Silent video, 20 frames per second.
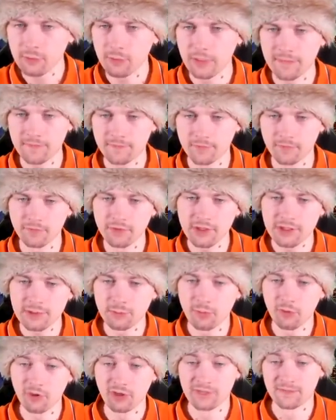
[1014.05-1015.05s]
Why, from
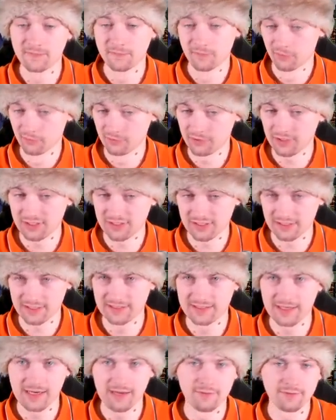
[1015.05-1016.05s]
this war is
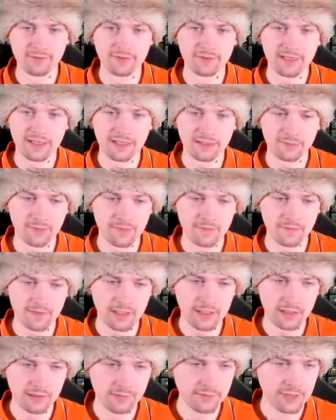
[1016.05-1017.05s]
forty-six thousand that we've
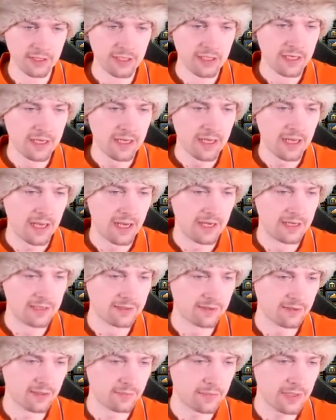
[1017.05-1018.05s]
killed, and
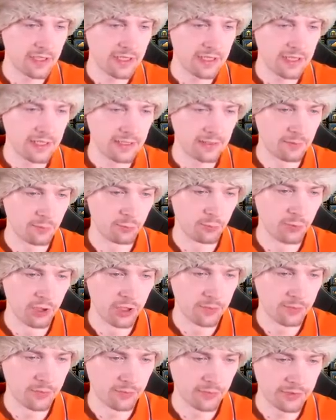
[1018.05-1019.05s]
it's gonna be again
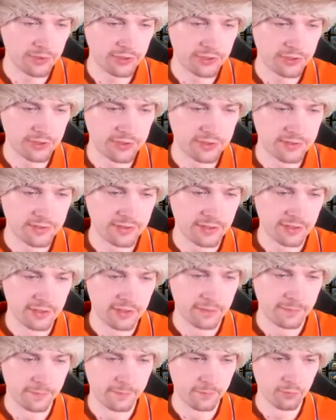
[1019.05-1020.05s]
war reparations,
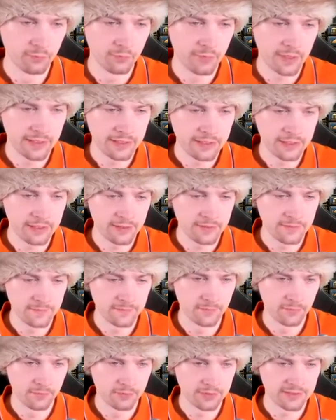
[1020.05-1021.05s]
full money,
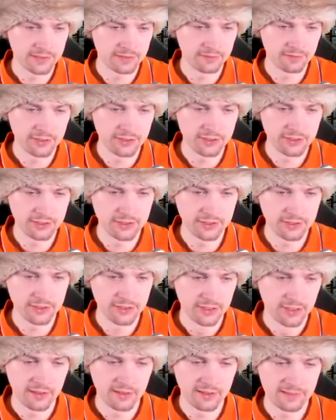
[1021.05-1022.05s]
forced
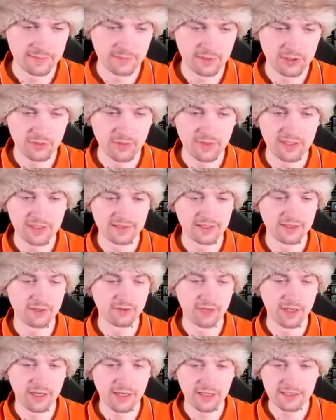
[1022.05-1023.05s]
religion, and as much money as they're
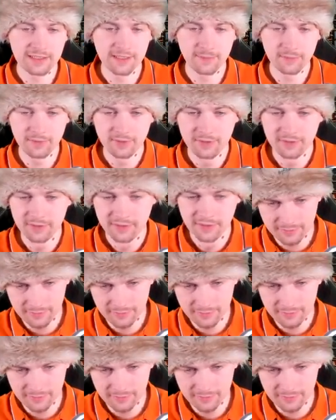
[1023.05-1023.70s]
gonna accept.